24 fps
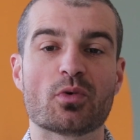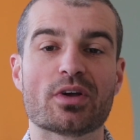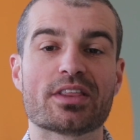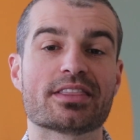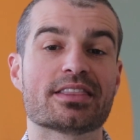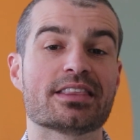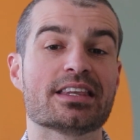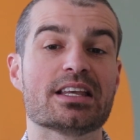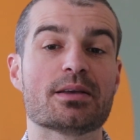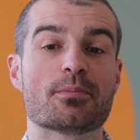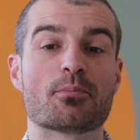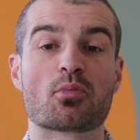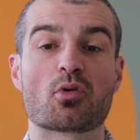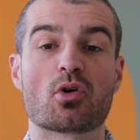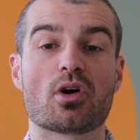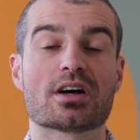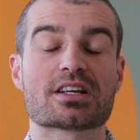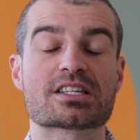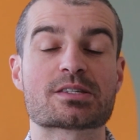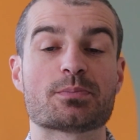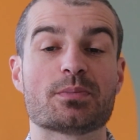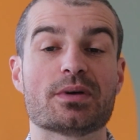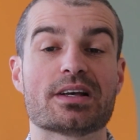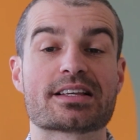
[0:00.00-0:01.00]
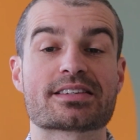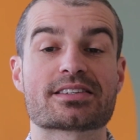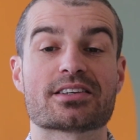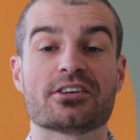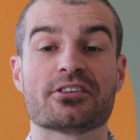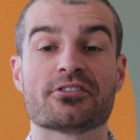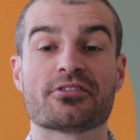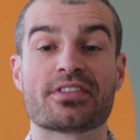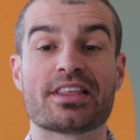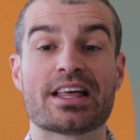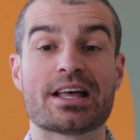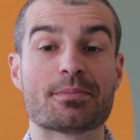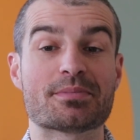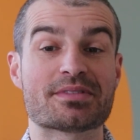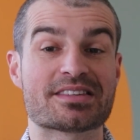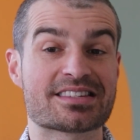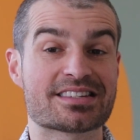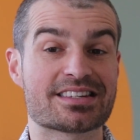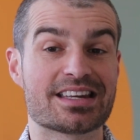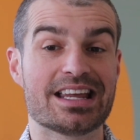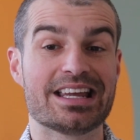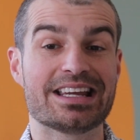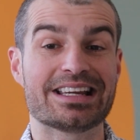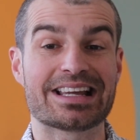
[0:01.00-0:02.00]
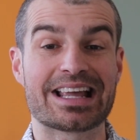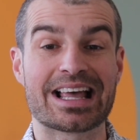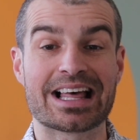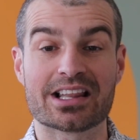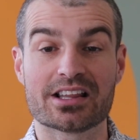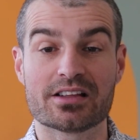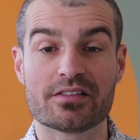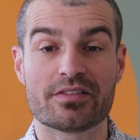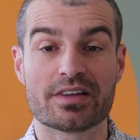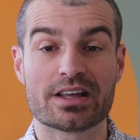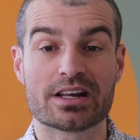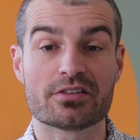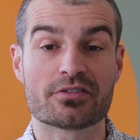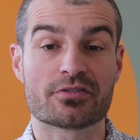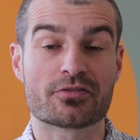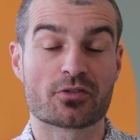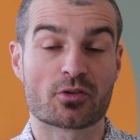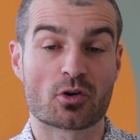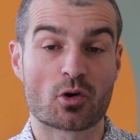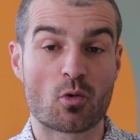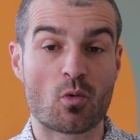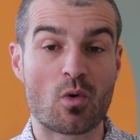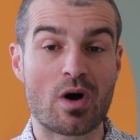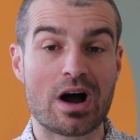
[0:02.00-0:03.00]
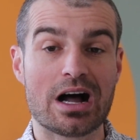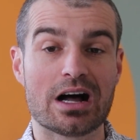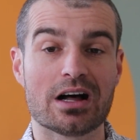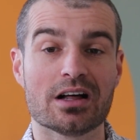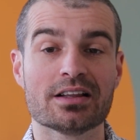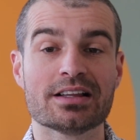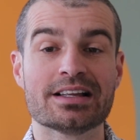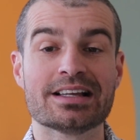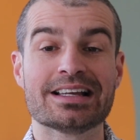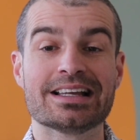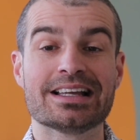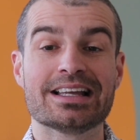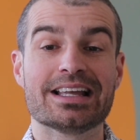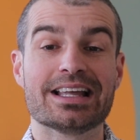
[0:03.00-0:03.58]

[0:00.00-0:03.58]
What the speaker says: with the prospects of them staying elevated for a while,